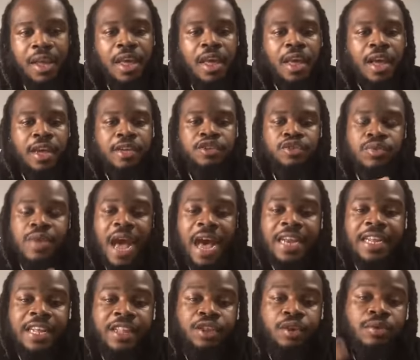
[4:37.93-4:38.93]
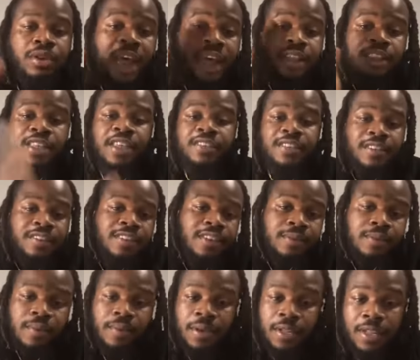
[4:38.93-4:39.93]
because you got to get your digestive
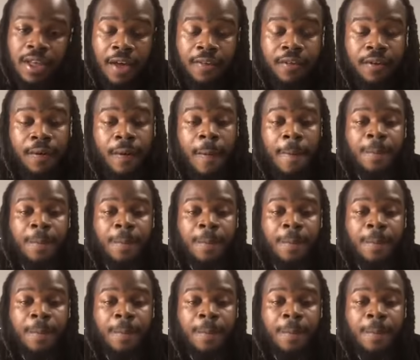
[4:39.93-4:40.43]
system together,